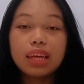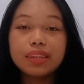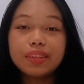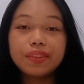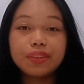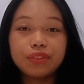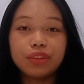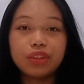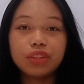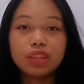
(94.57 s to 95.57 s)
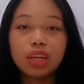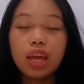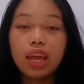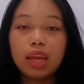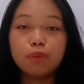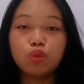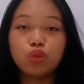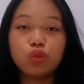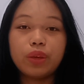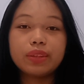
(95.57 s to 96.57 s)
This research aims
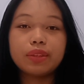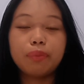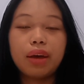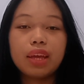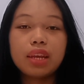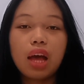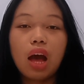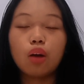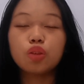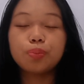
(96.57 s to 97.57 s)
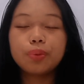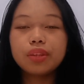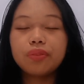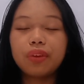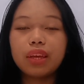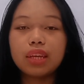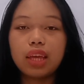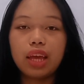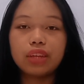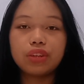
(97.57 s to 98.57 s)
to examine how specific
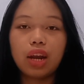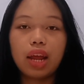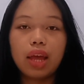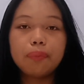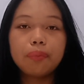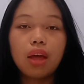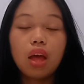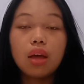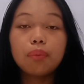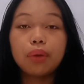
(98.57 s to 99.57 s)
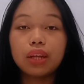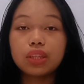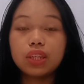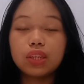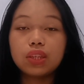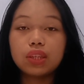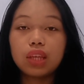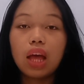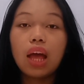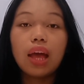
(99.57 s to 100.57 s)
HRM practice
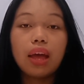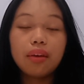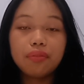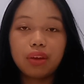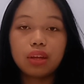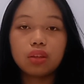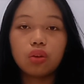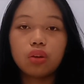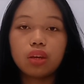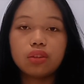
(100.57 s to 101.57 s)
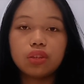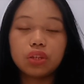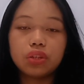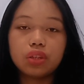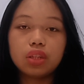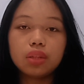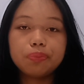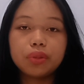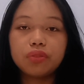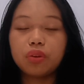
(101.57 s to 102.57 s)
affect organizational
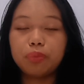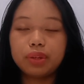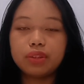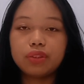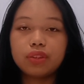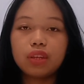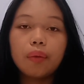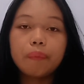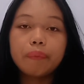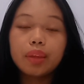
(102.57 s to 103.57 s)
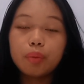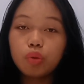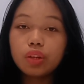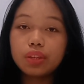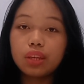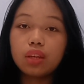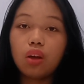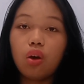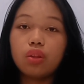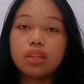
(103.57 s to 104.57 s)
performance. Building
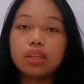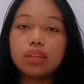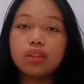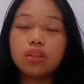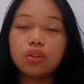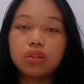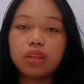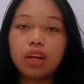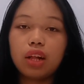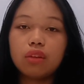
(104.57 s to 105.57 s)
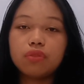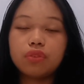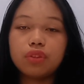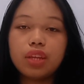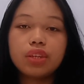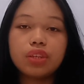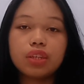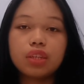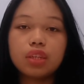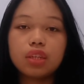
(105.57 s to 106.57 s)
on this theoretical
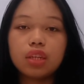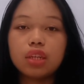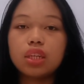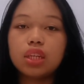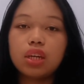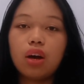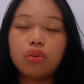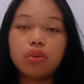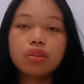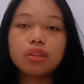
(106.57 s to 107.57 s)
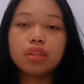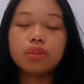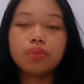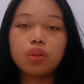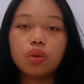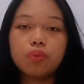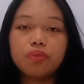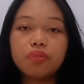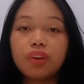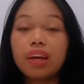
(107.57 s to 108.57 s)
foundation, the authors developed
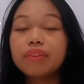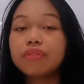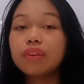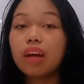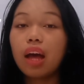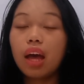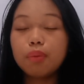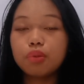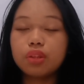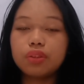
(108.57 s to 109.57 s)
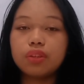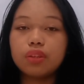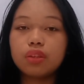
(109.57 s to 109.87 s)
5 hypotheses.